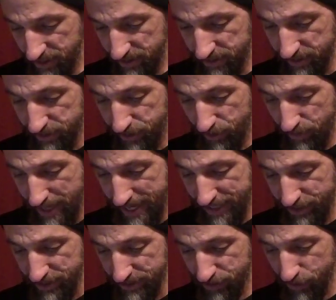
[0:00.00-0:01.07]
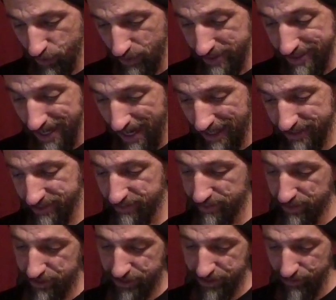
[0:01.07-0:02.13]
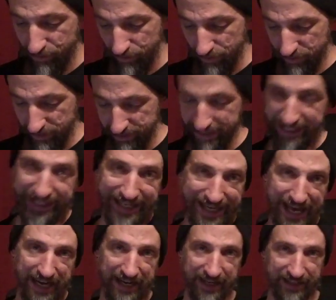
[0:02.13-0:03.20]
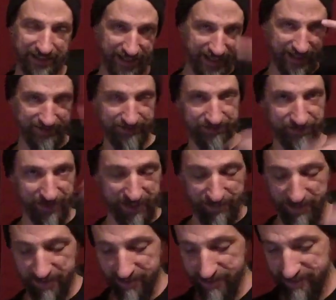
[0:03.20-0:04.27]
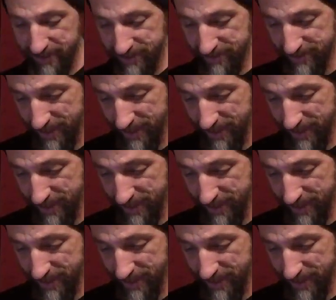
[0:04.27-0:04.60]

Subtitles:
to 2 agents who got Mercy Rule, like get it in like a fundamental sense.